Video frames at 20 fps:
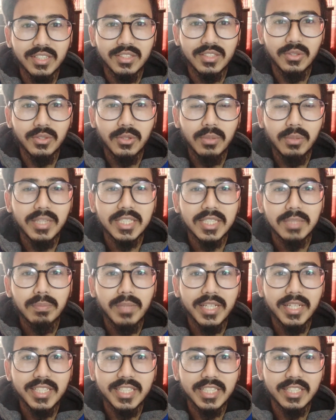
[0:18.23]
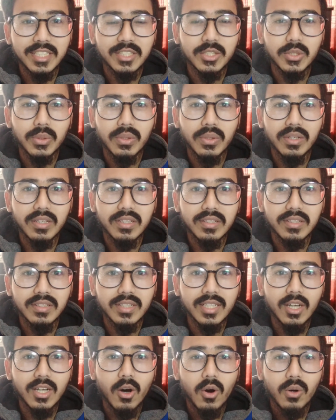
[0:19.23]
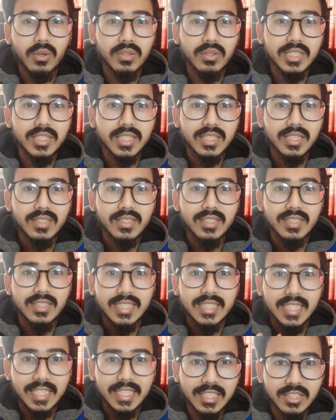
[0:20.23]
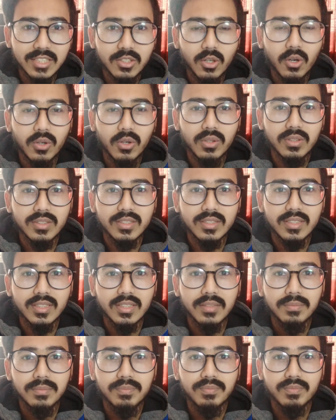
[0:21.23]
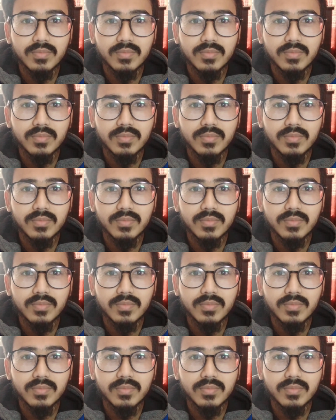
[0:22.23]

So you will be expecting to learn all the things, all the